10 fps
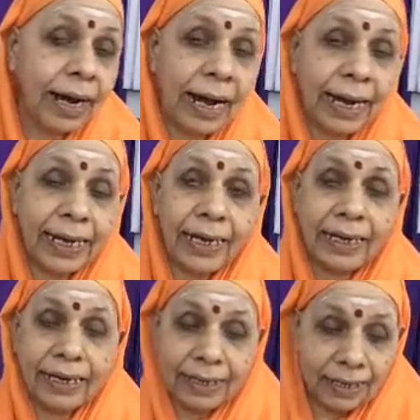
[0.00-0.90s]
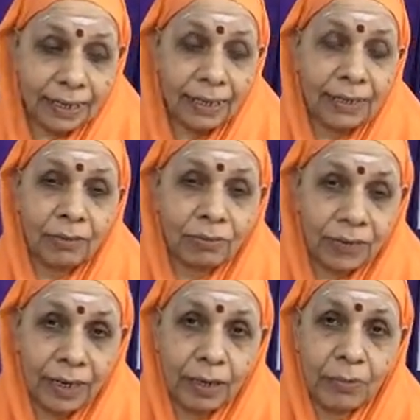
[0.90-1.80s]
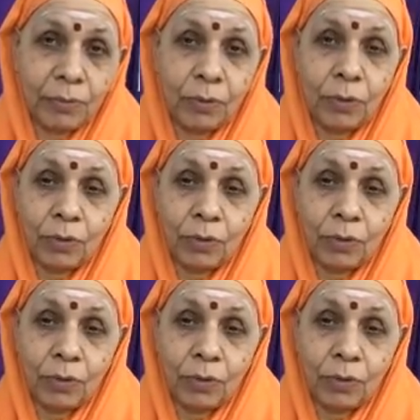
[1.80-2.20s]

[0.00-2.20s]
I kindled the flame.